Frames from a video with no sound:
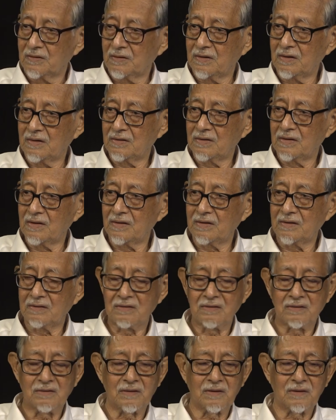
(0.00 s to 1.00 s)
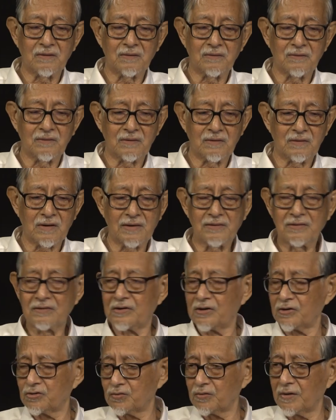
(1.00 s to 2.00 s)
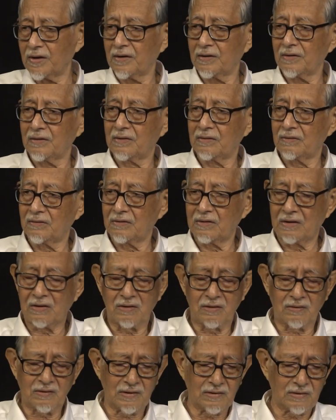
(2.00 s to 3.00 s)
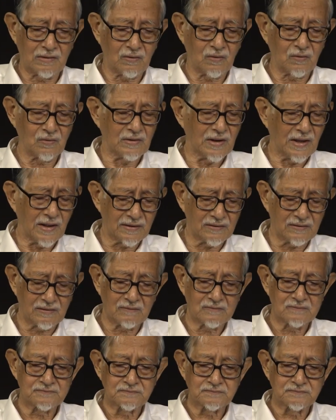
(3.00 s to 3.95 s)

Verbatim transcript: They, they uh, run this way and uh, or that